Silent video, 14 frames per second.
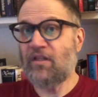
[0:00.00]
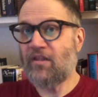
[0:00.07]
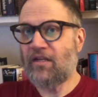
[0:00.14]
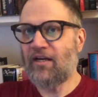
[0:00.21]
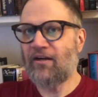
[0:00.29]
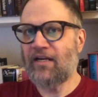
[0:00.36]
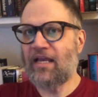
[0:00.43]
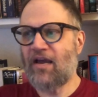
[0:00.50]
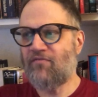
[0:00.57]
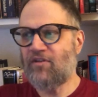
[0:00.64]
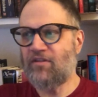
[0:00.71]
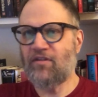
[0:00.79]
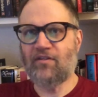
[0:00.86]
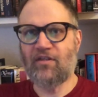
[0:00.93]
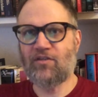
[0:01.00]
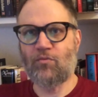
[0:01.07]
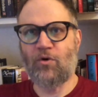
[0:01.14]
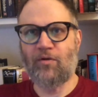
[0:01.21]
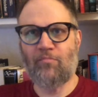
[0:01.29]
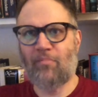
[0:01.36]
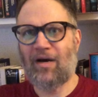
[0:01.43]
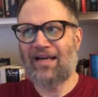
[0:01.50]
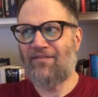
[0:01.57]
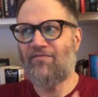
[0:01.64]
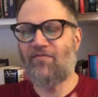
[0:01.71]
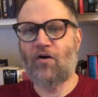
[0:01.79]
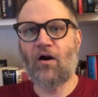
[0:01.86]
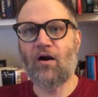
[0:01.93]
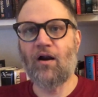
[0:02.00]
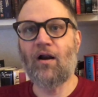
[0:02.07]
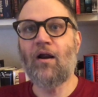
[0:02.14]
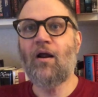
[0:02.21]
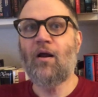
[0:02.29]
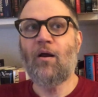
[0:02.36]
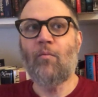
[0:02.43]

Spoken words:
and theory heavy than this one, by far.